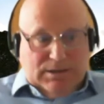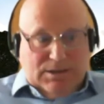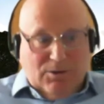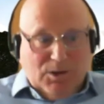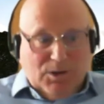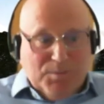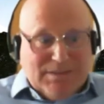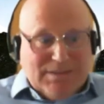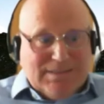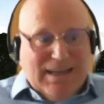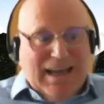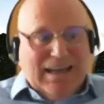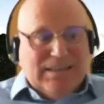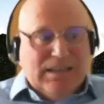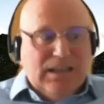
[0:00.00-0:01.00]
economist
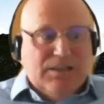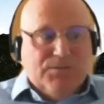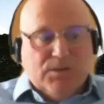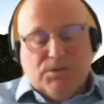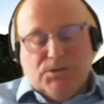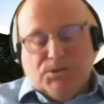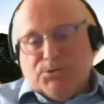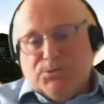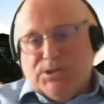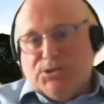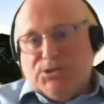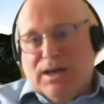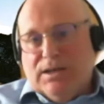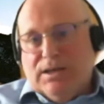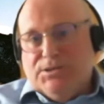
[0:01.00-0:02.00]
and evolutionary
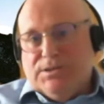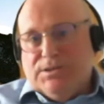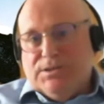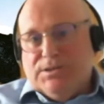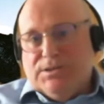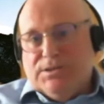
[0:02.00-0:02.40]
strategist.